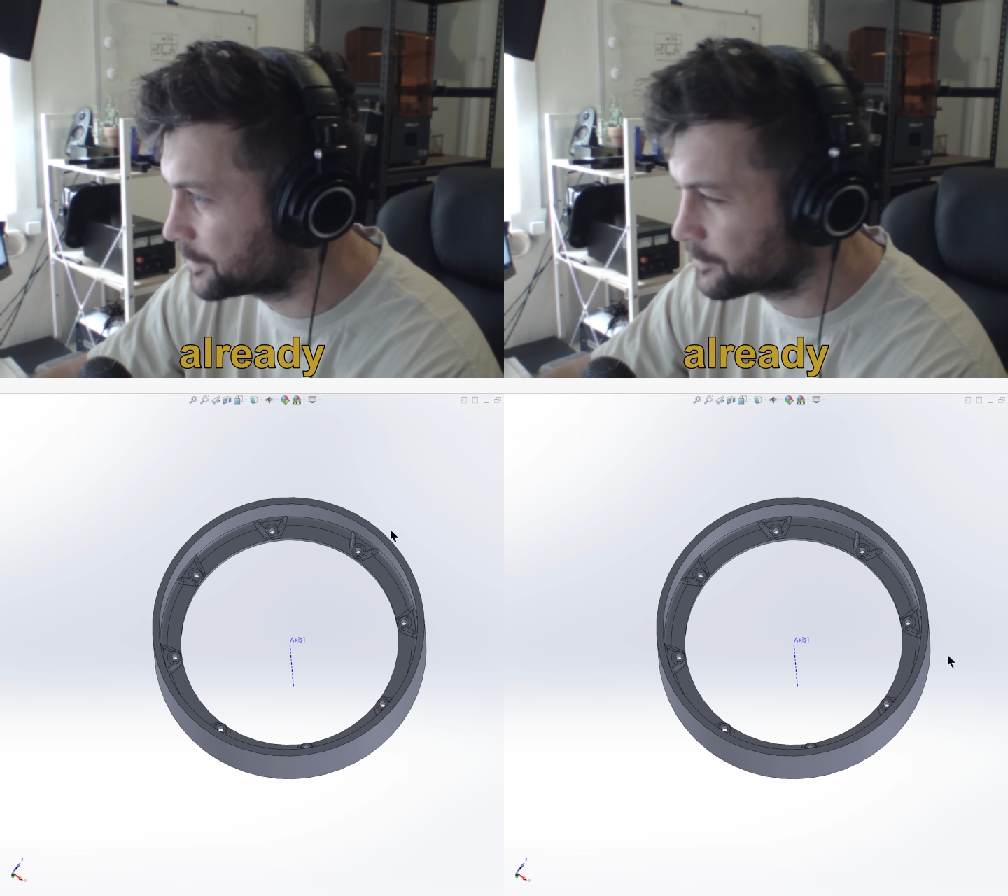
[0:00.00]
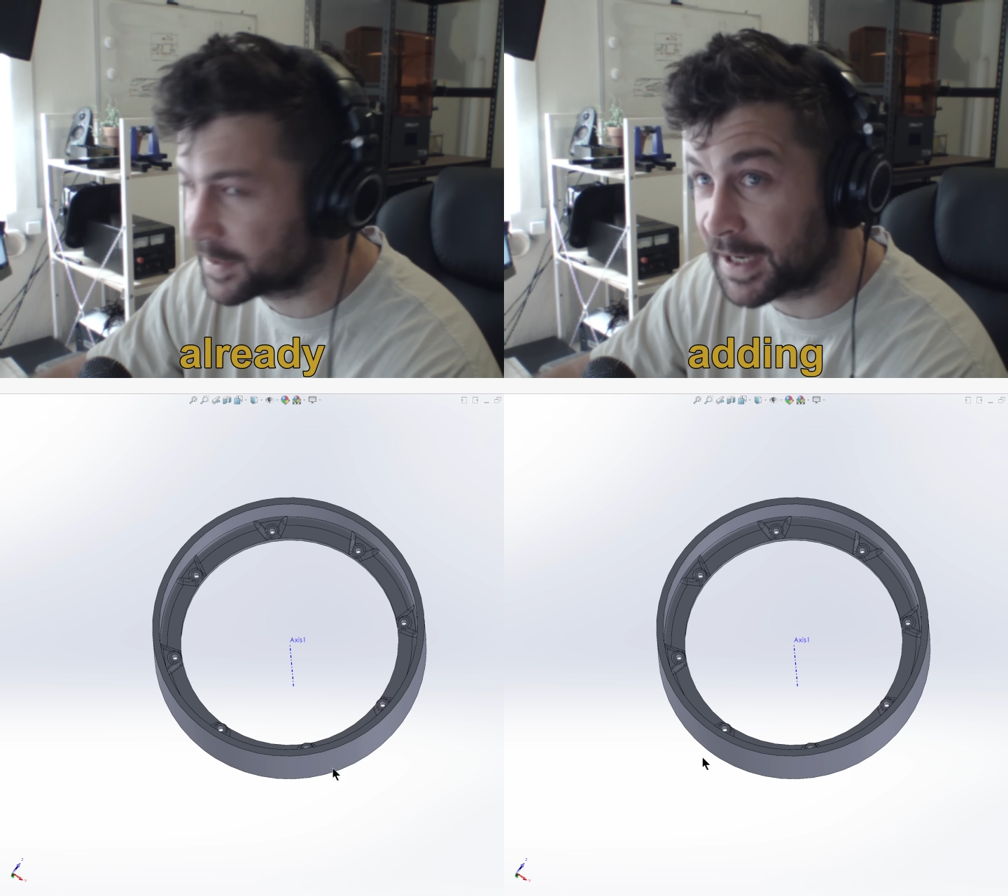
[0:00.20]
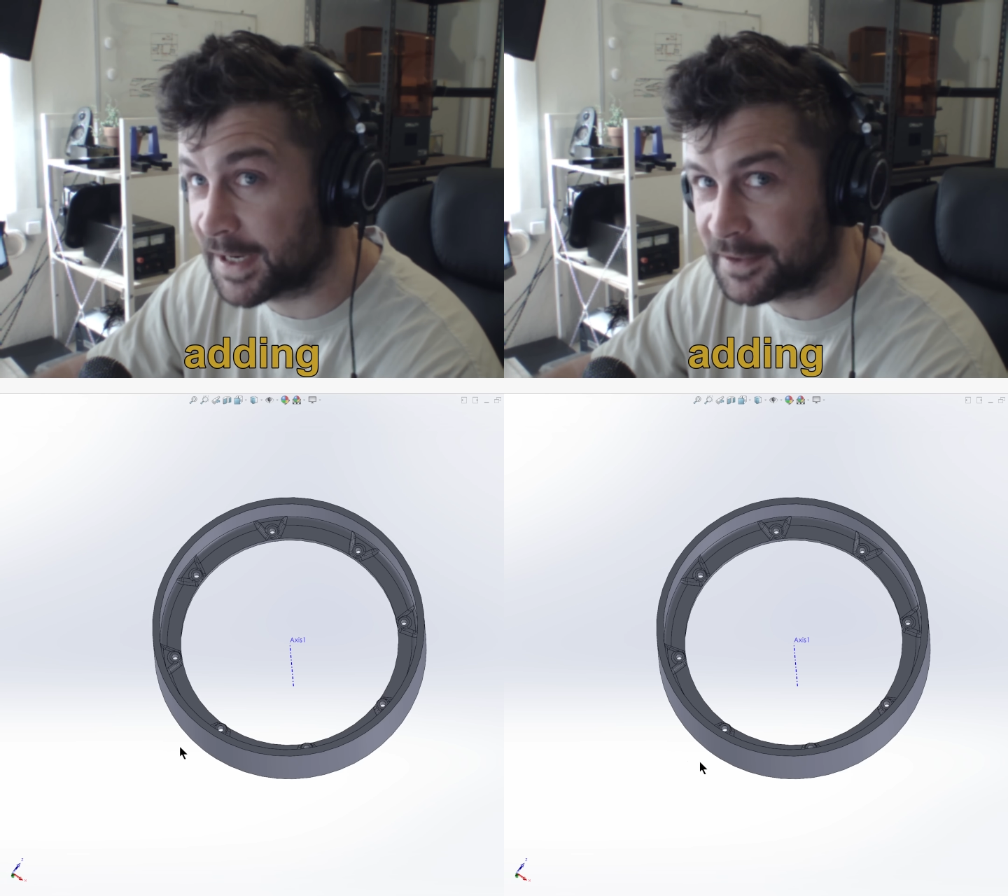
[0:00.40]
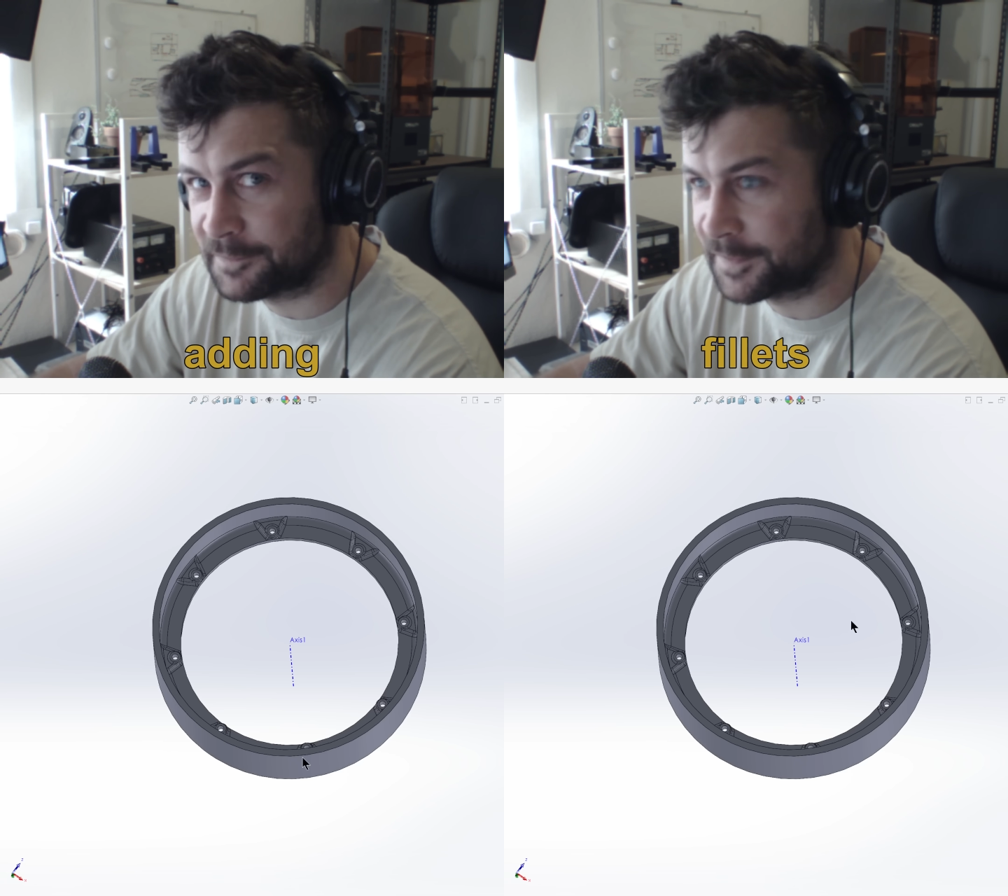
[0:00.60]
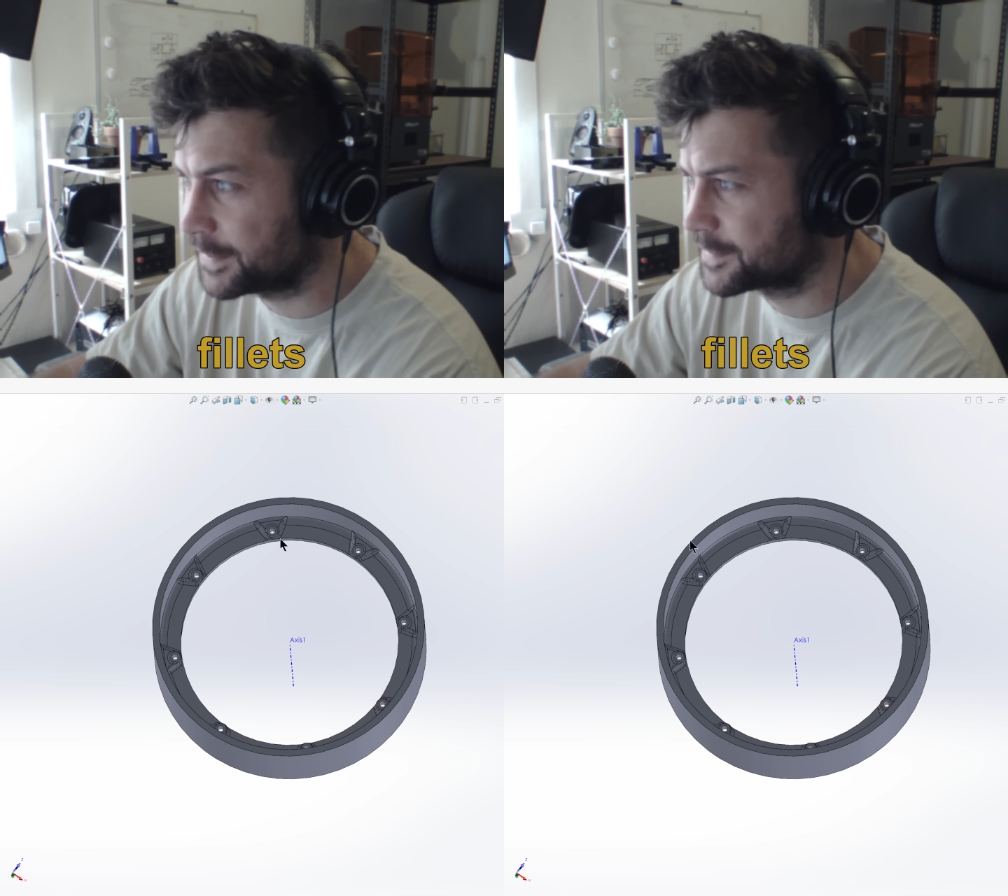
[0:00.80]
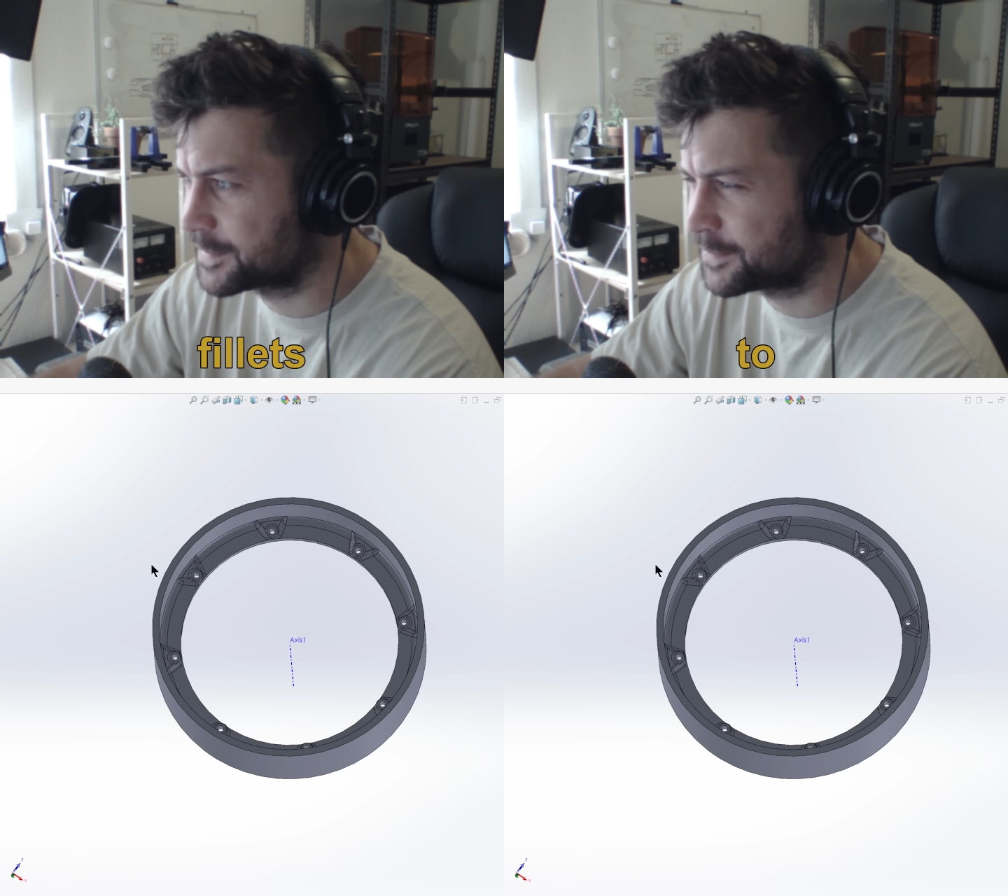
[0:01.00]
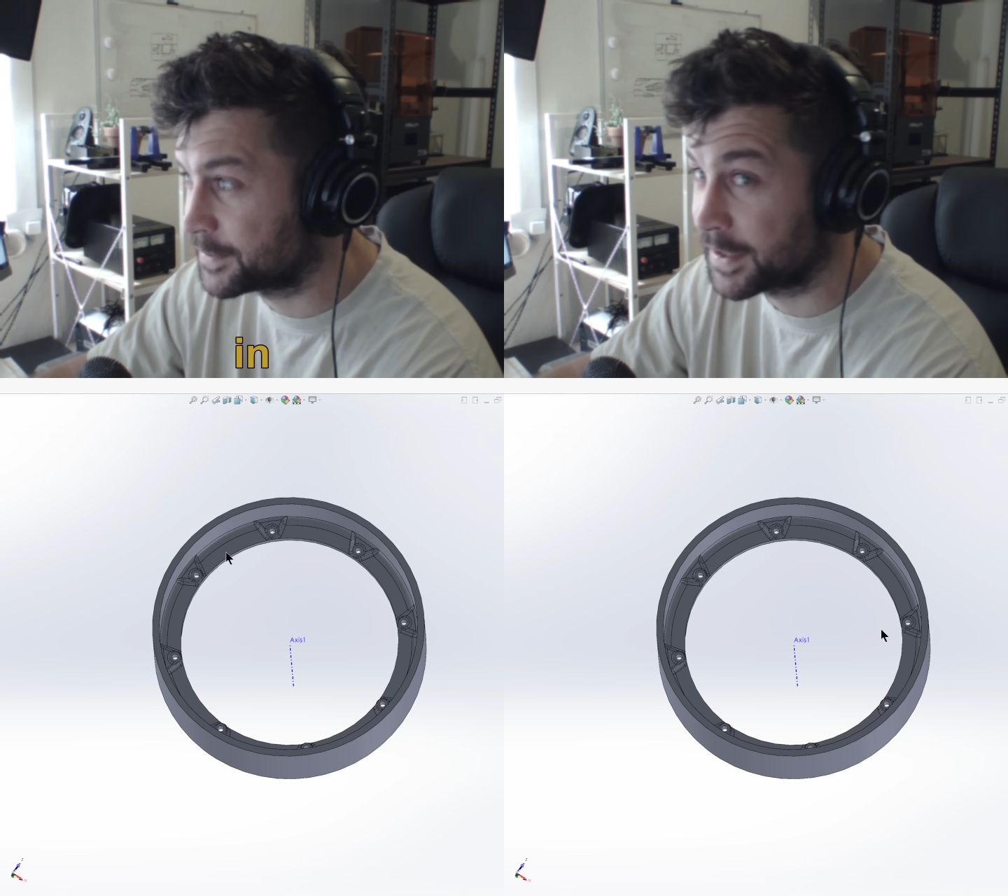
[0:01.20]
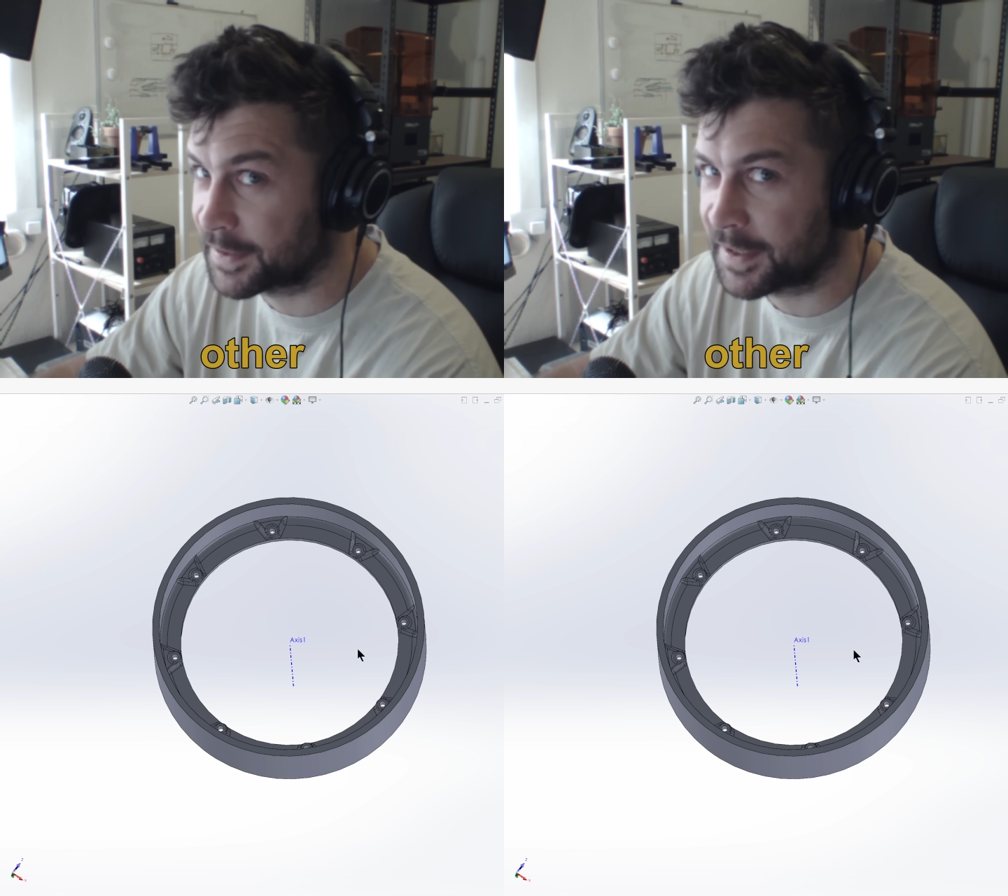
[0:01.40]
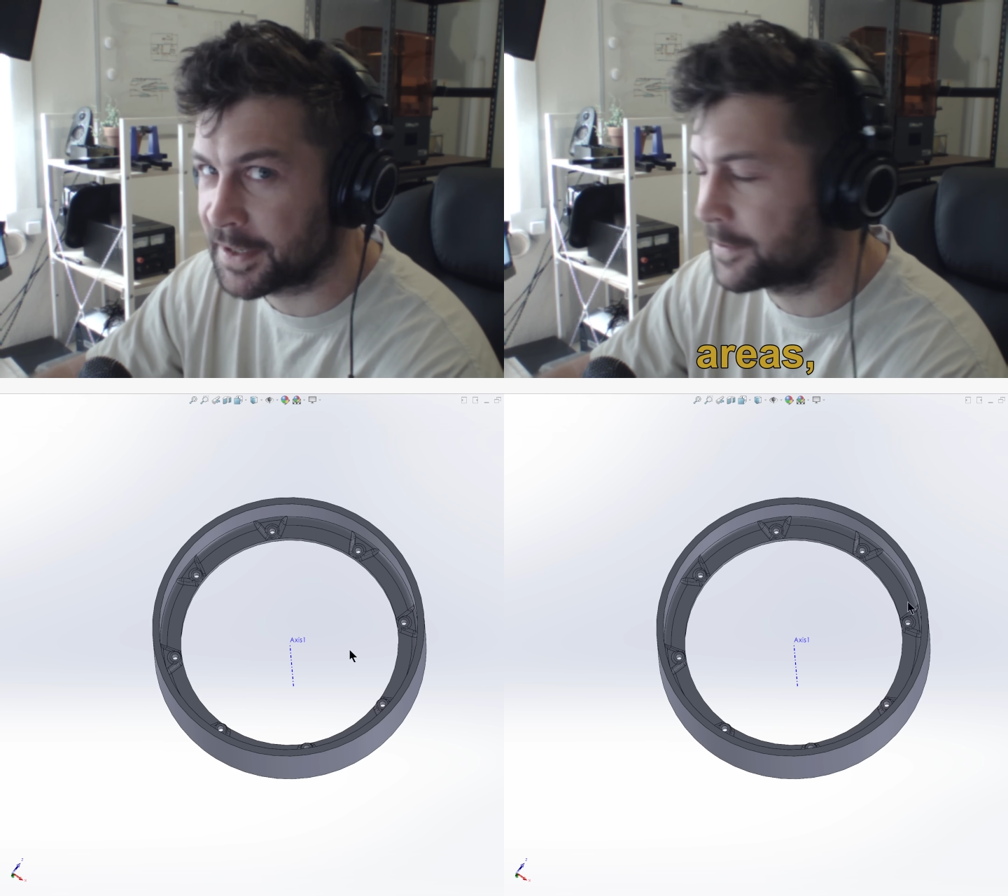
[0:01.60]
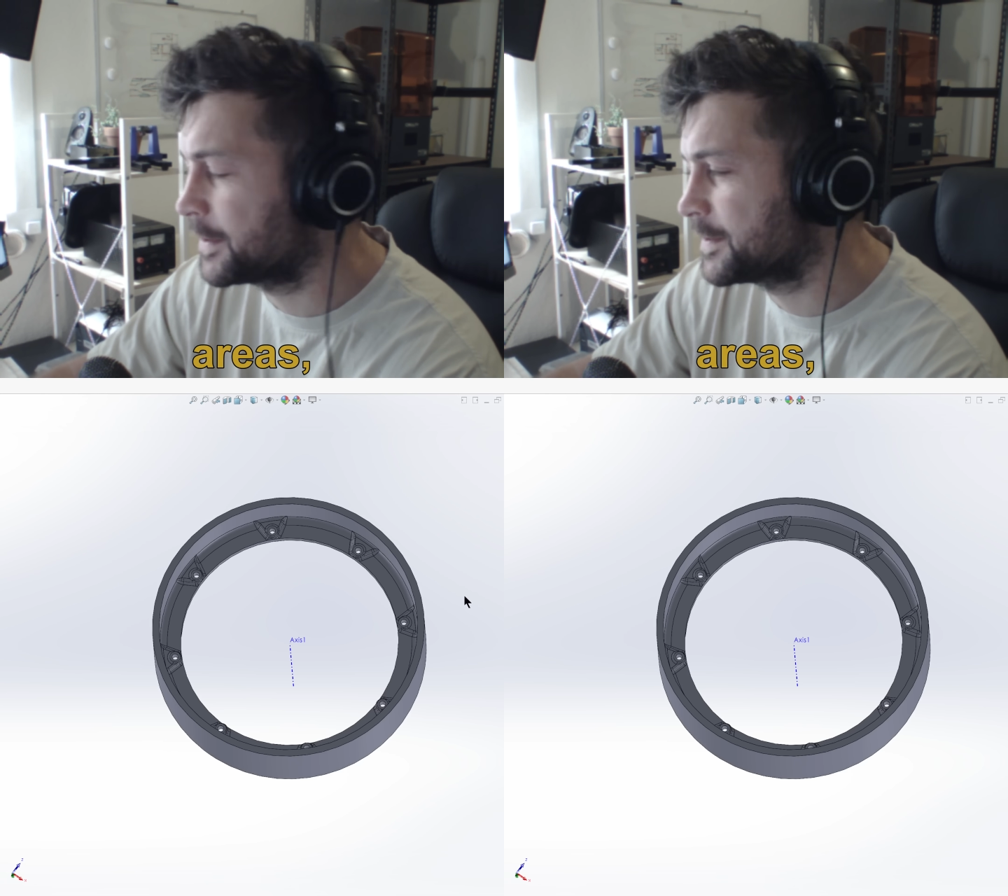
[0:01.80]
already adding fillets to in other
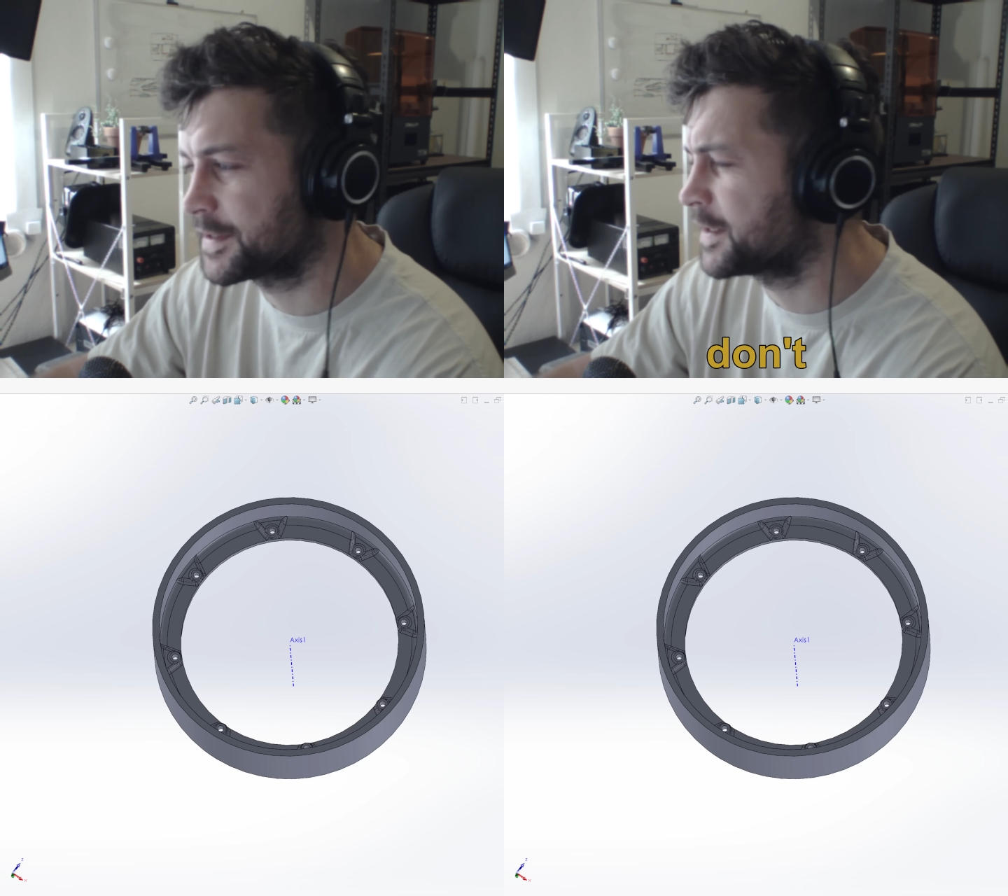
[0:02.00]
areas.